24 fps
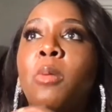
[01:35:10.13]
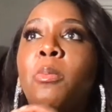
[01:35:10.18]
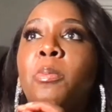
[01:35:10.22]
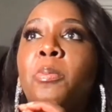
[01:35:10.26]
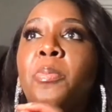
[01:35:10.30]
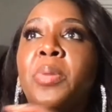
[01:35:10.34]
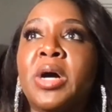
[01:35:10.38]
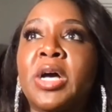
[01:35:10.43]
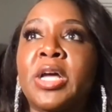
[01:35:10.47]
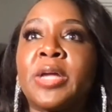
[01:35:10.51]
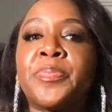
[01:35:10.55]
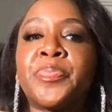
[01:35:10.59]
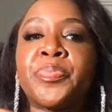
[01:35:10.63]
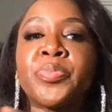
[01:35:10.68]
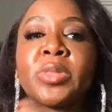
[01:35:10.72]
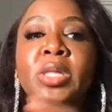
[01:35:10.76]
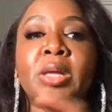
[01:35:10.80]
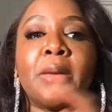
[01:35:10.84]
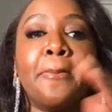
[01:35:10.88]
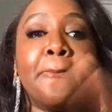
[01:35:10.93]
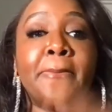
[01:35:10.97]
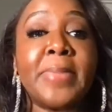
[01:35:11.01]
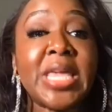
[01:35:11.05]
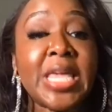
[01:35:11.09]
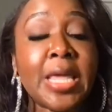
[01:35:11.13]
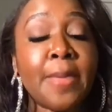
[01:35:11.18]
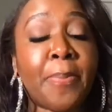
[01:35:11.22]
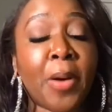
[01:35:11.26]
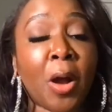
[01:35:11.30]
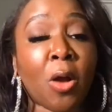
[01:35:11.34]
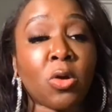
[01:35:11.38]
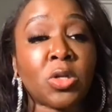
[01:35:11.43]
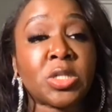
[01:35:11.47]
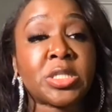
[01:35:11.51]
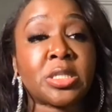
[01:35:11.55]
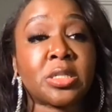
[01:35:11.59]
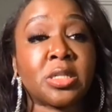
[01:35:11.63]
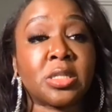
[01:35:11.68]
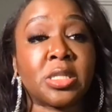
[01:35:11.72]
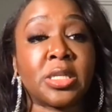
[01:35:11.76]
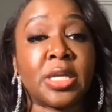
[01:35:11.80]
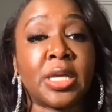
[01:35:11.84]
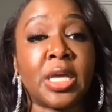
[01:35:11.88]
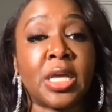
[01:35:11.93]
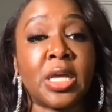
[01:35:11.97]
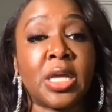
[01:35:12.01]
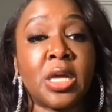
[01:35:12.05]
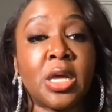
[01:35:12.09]
But me
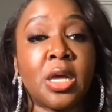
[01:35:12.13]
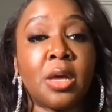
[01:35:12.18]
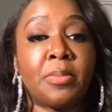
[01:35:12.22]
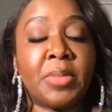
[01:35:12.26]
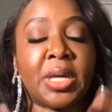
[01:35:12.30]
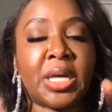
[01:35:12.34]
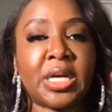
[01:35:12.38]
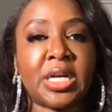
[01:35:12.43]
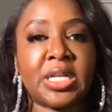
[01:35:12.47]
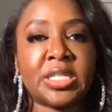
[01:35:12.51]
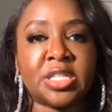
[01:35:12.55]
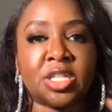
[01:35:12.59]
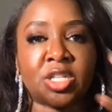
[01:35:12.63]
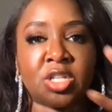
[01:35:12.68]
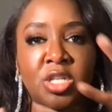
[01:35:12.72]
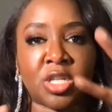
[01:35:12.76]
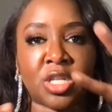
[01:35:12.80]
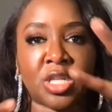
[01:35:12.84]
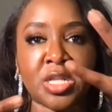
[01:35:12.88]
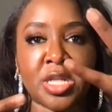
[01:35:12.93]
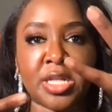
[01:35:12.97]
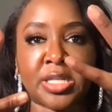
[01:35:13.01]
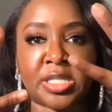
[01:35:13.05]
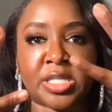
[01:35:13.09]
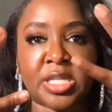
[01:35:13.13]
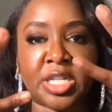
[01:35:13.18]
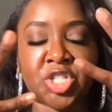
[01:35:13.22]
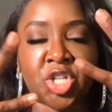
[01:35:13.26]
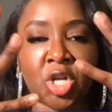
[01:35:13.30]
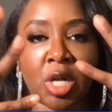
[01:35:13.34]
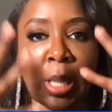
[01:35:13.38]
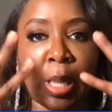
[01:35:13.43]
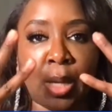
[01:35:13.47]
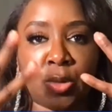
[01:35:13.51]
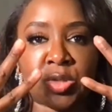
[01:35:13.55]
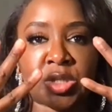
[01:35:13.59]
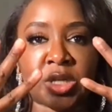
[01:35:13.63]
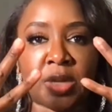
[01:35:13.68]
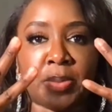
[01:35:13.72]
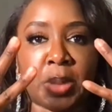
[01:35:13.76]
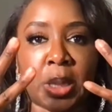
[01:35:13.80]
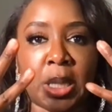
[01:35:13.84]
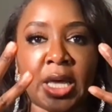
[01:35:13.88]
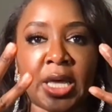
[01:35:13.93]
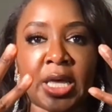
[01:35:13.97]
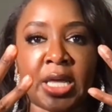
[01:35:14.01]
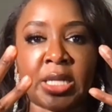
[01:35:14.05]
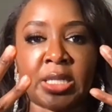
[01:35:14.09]
personally, because it, it's such a close up
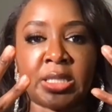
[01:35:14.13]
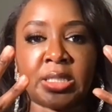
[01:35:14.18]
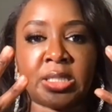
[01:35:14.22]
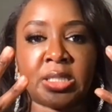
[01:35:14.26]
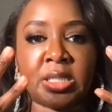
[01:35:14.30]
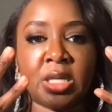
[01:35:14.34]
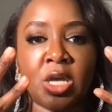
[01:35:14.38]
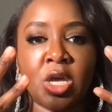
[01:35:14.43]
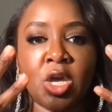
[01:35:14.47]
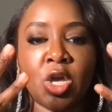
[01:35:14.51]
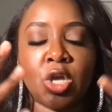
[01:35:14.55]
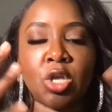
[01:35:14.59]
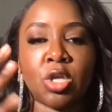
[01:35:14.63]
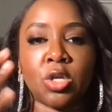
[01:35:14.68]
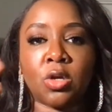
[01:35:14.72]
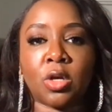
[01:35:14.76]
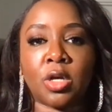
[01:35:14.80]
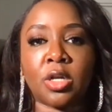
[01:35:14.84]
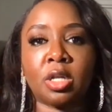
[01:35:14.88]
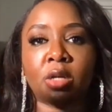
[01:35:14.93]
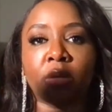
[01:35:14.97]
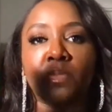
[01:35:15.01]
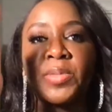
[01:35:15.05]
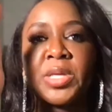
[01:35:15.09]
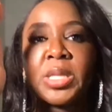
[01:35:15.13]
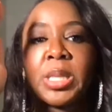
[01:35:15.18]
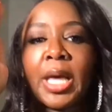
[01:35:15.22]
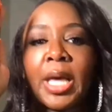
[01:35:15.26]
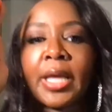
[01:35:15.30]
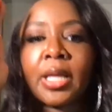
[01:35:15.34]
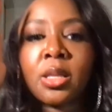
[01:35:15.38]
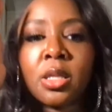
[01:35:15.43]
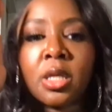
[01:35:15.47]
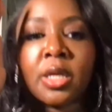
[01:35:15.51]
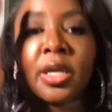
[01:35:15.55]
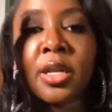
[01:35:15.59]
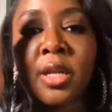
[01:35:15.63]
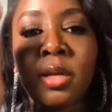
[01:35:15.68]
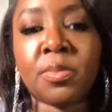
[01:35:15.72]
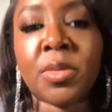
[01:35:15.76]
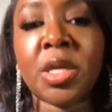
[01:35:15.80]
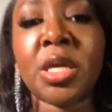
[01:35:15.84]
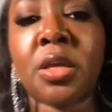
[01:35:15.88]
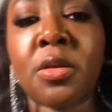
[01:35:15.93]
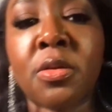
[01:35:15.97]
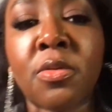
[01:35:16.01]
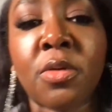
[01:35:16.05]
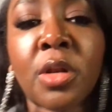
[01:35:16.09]
lens, you're gonna be like looking at
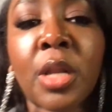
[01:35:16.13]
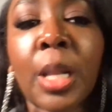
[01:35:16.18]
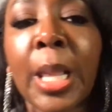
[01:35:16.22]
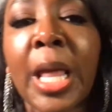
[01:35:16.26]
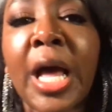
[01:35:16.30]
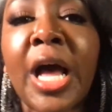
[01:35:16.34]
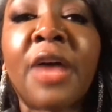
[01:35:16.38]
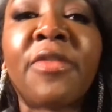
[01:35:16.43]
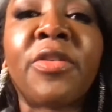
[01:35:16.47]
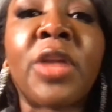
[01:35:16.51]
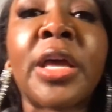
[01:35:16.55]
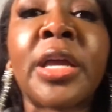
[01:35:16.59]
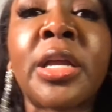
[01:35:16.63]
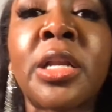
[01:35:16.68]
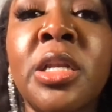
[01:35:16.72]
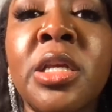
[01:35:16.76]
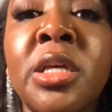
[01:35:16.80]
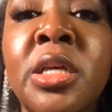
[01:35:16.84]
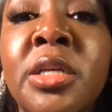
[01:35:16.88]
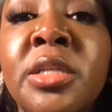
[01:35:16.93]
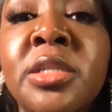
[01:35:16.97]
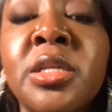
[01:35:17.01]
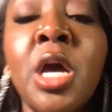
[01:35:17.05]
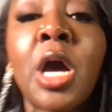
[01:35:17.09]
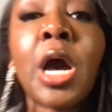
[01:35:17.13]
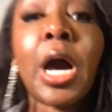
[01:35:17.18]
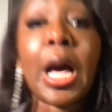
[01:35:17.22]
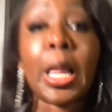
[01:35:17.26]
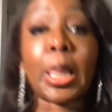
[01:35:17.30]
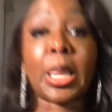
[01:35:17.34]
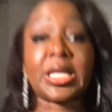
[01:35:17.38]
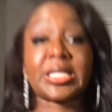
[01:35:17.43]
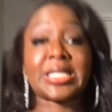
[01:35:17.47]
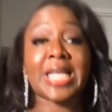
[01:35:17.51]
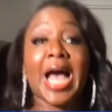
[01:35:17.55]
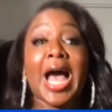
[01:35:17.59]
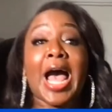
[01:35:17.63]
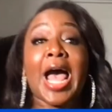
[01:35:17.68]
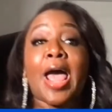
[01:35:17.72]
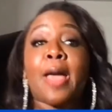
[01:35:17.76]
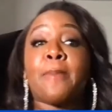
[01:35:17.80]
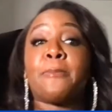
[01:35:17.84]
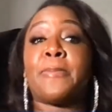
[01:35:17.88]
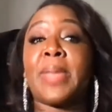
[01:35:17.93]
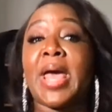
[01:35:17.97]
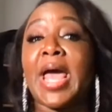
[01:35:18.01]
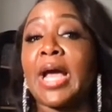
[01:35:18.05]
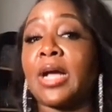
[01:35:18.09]
me in the live like this, unless I
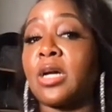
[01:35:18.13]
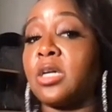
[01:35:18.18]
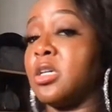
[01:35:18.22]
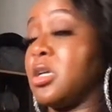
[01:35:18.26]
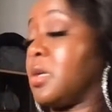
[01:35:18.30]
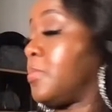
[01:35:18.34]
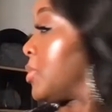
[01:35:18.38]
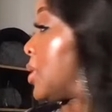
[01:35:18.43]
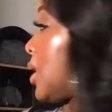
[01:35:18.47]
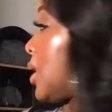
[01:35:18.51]
back up